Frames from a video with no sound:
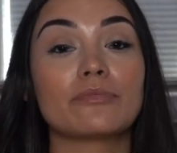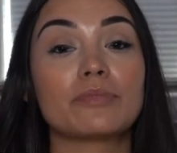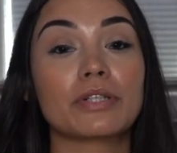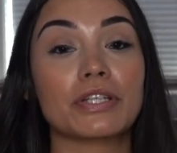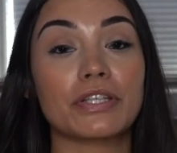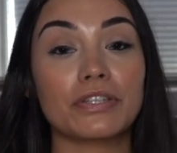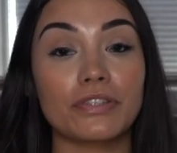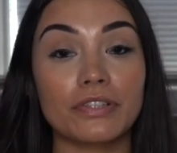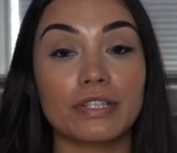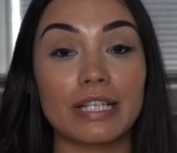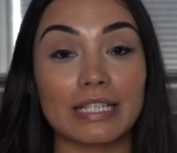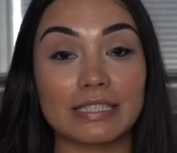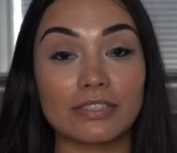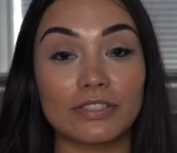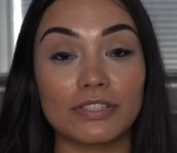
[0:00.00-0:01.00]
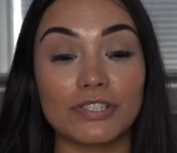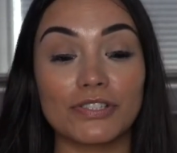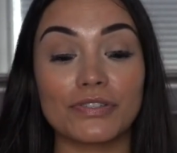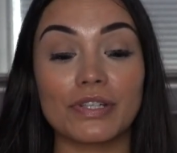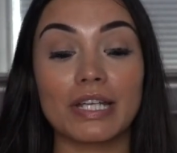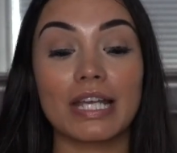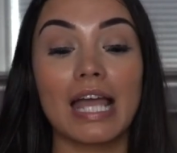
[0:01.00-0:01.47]
booking your next
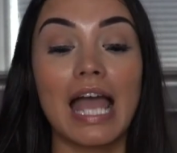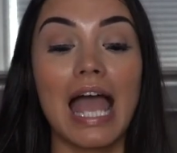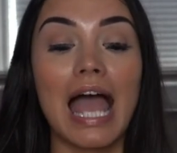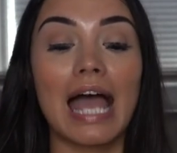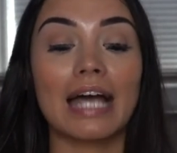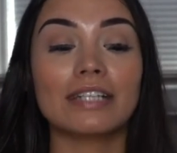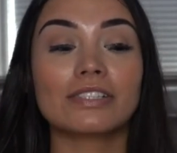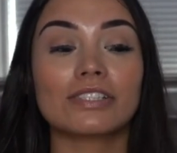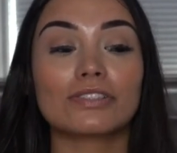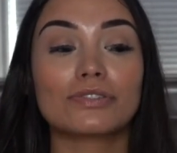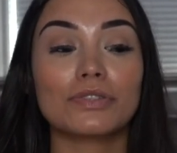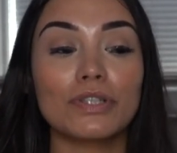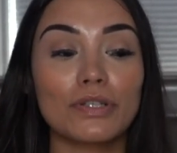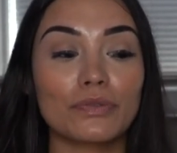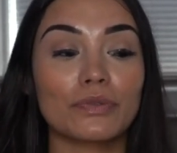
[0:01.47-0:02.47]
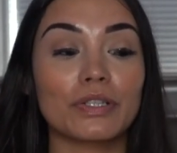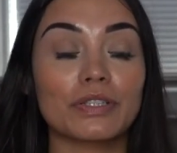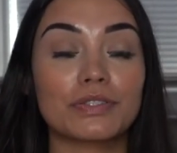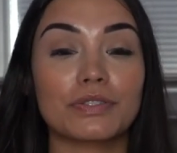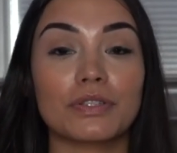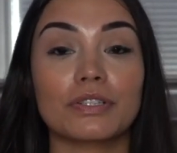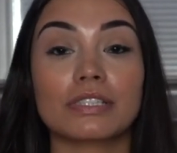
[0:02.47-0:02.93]
surgery, and just do your
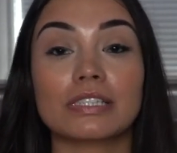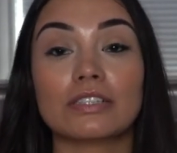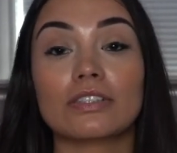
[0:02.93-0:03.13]
research.